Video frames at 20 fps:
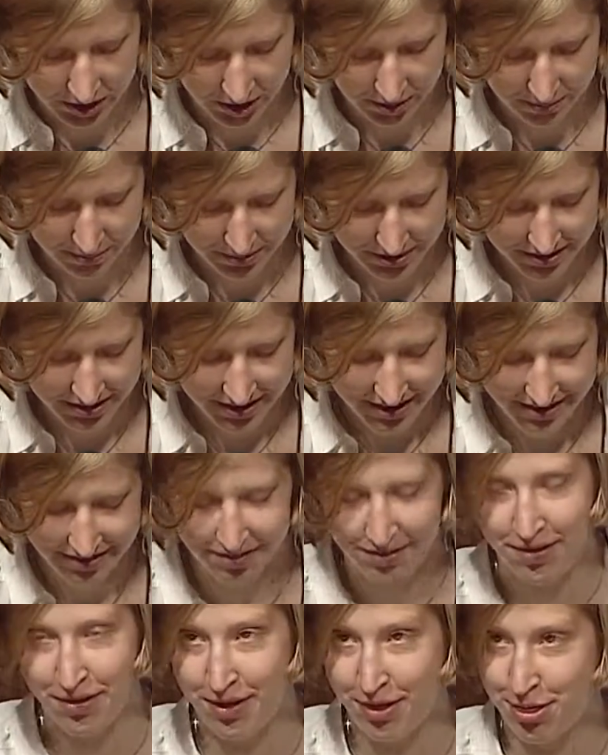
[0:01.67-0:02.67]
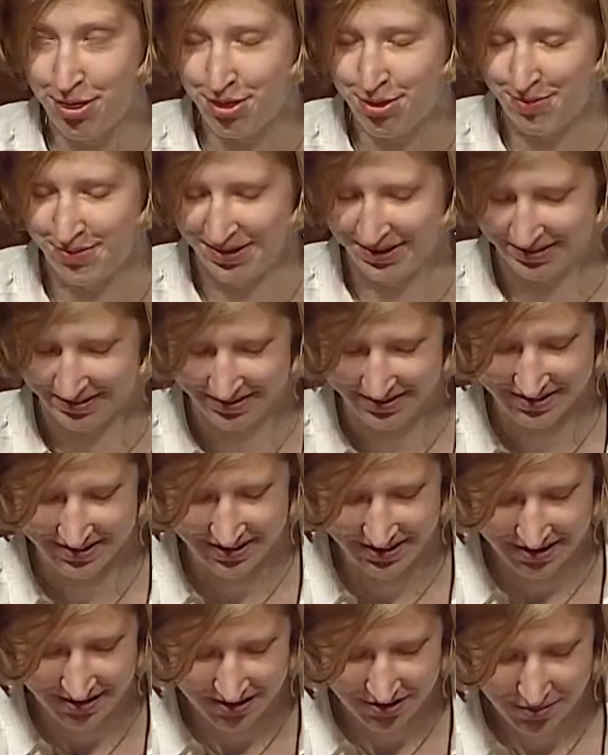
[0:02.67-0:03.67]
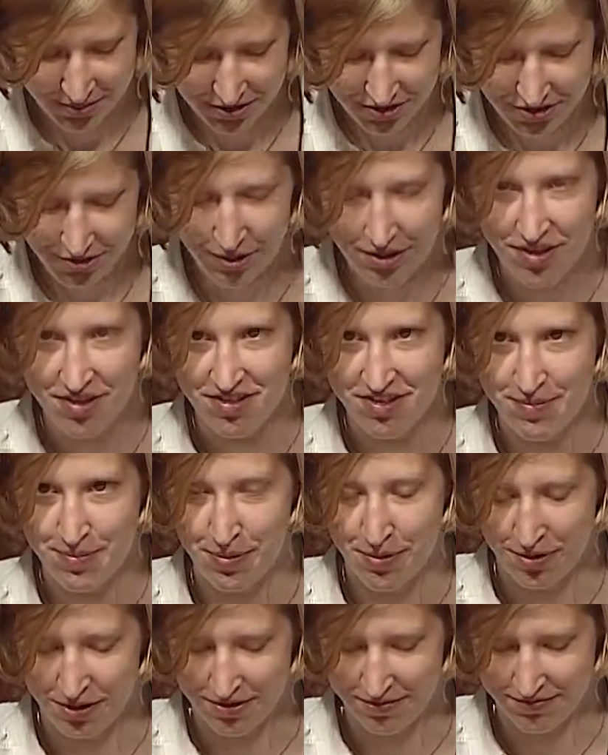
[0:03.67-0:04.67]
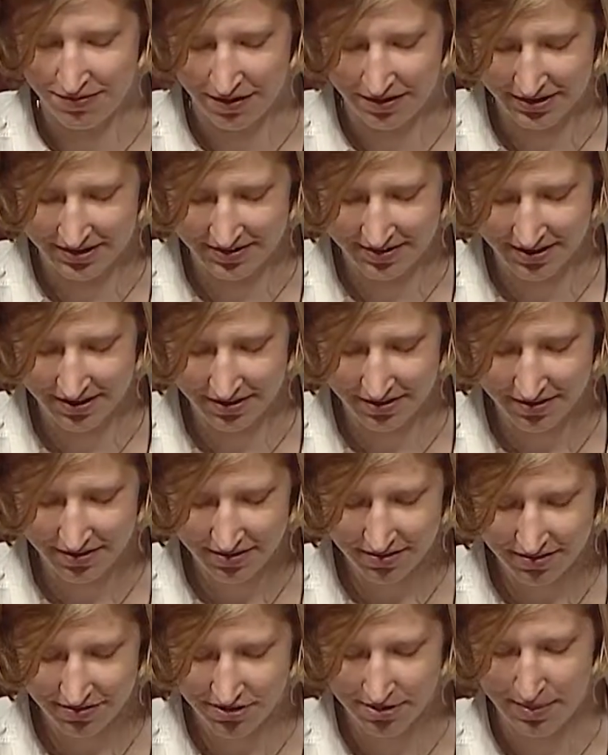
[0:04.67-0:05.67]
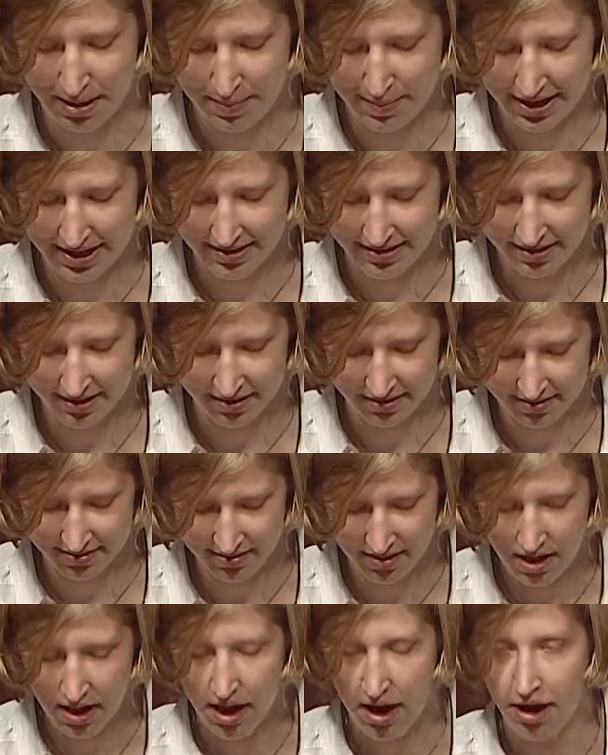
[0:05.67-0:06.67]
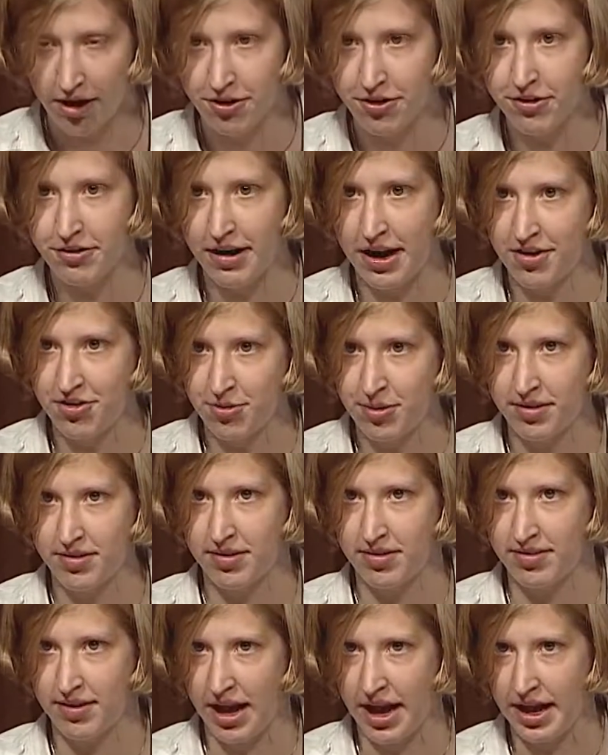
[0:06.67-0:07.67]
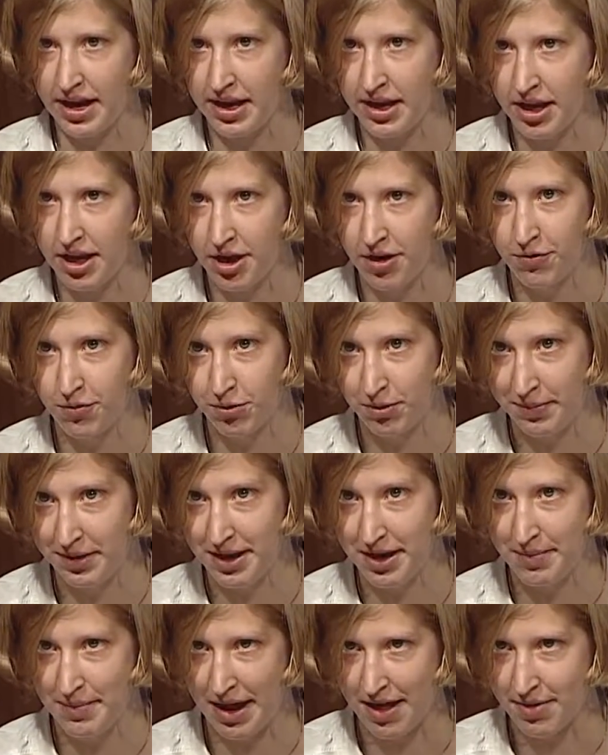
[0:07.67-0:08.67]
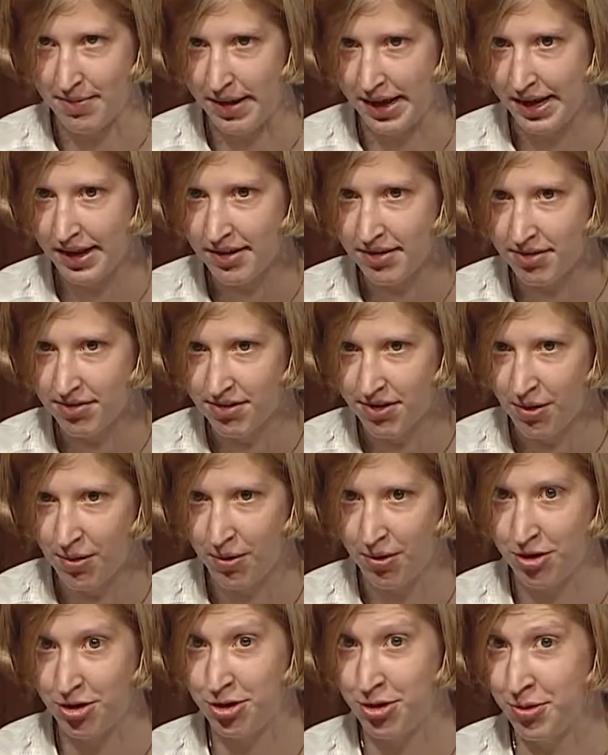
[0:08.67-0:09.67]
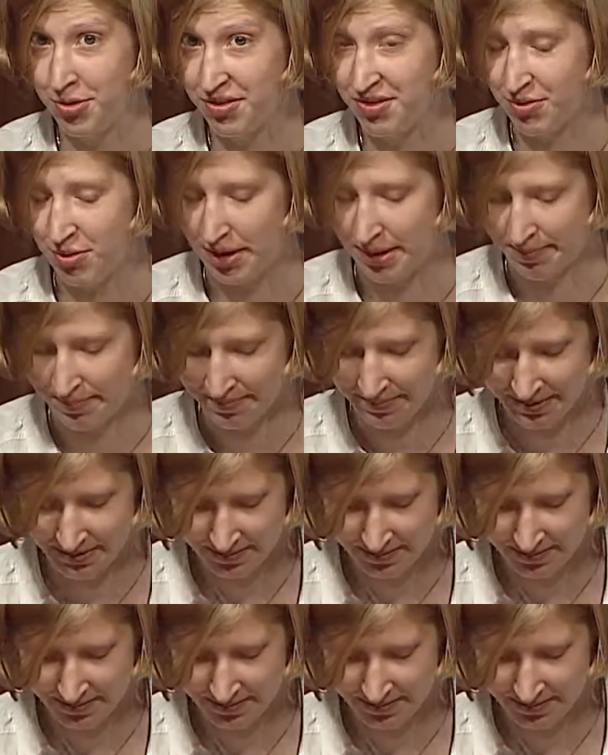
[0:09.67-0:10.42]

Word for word: are particularly thrilled to enjoy the support of volunteers from MIT's Undergraduate Society of Women in Mathematics, or USWIM.